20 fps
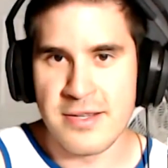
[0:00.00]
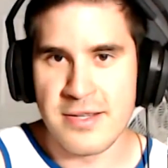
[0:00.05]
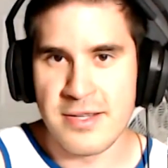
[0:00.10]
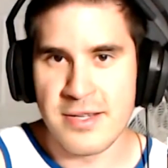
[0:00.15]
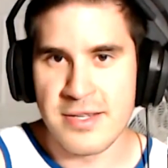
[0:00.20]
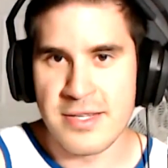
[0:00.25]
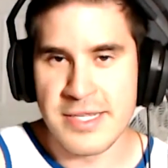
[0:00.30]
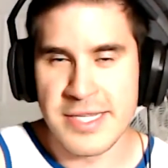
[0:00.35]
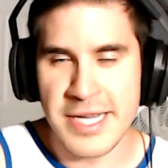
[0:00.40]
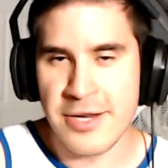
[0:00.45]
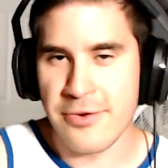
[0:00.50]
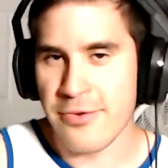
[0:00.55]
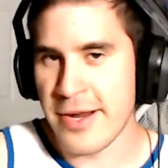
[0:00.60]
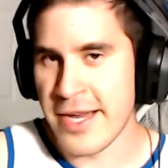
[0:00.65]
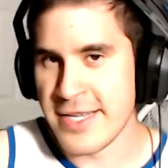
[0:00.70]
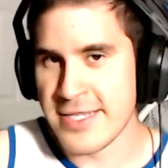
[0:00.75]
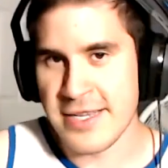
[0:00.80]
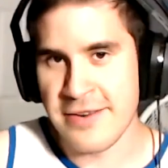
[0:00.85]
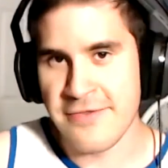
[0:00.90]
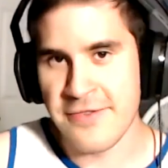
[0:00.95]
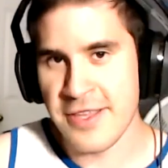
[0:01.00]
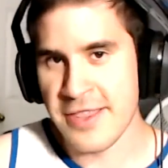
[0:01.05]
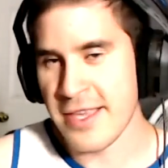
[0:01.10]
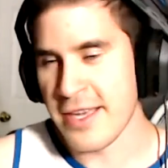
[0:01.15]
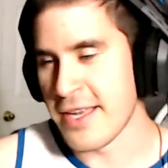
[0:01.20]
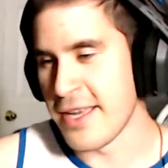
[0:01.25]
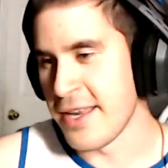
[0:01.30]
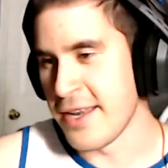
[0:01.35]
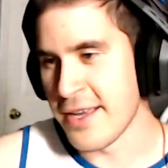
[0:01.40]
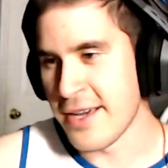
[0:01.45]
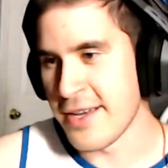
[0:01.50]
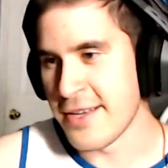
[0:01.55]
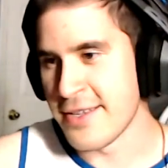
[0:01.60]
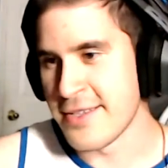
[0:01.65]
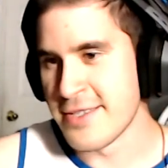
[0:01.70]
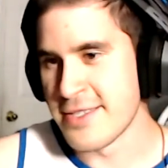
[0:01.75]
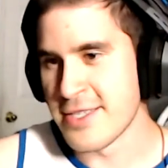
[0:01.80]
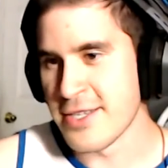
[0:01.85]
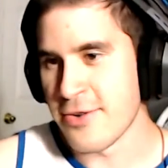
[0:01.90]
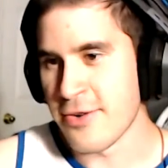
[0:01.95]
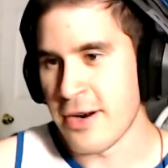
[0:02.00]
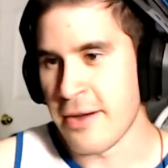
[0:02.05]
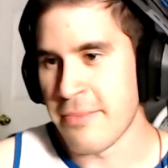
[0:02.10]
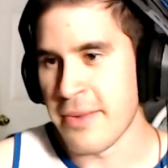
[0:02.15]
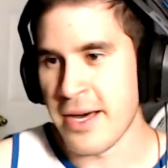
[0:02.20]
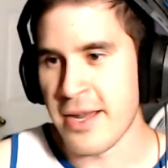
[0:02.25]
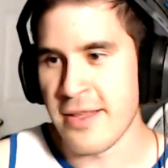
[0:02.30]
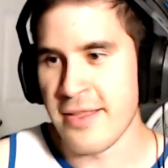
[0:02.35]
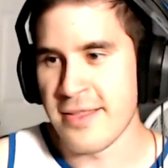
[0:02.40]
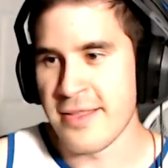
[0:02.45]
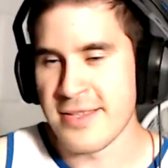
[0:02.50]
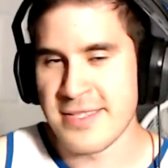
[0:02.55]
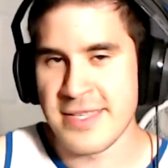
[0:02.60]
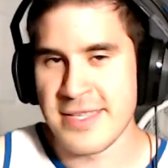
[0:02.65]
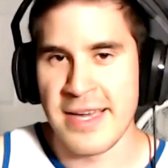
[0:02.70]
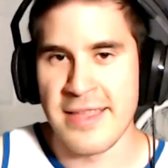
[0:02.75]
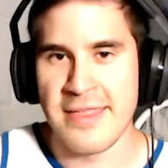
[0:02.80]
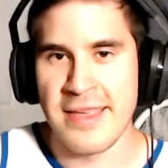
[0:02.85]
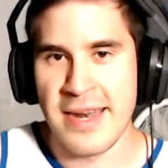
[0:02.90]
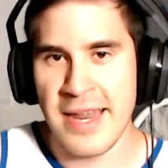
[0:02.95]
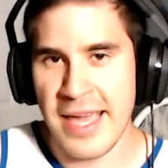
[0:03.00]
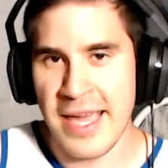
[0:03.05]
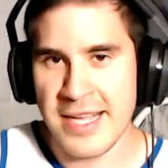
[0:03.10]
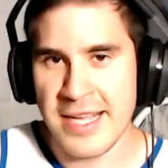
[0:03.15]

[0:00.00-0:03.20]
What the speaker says: dick rides everything he does, or I'm not on the side that hates